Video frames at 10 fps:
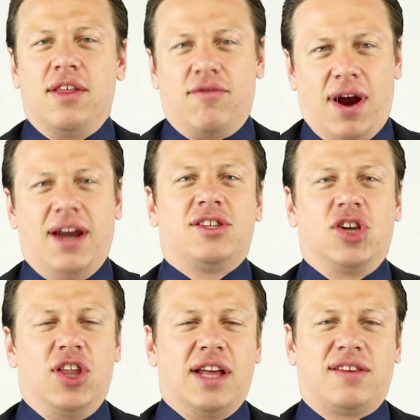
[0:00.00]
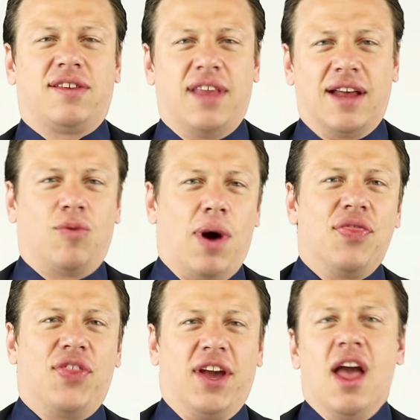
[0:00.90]
Right? So that's
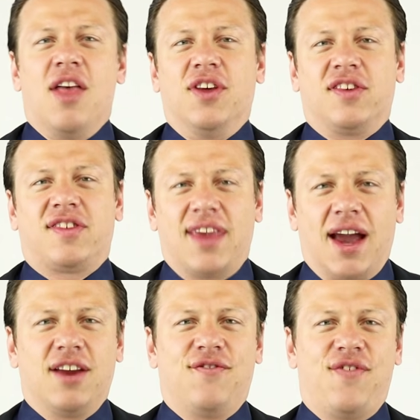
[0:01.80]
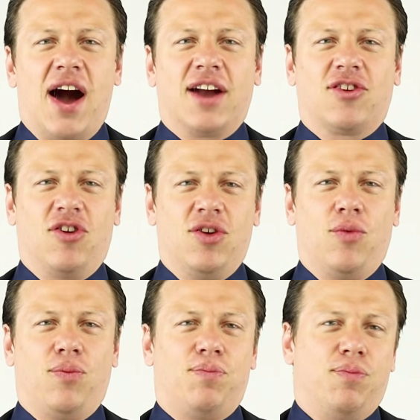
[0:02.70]
one thing. The second factor
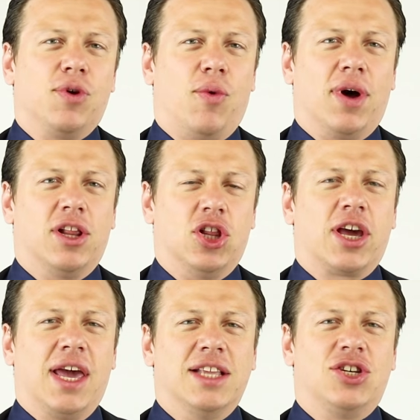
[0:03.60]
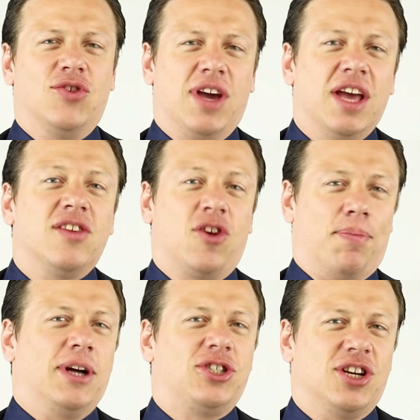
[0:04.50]
you want to look into is your
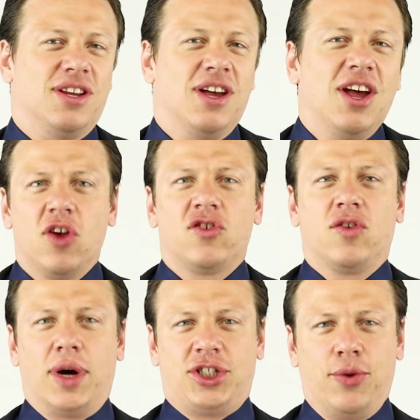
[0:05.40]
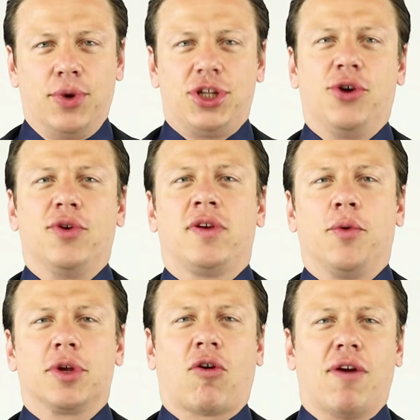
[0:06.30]
budget. So what you would do is you
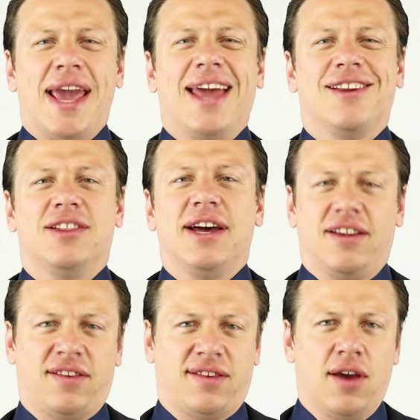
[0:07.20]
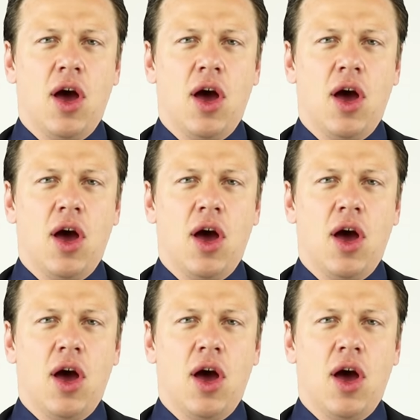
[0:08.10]
would create a list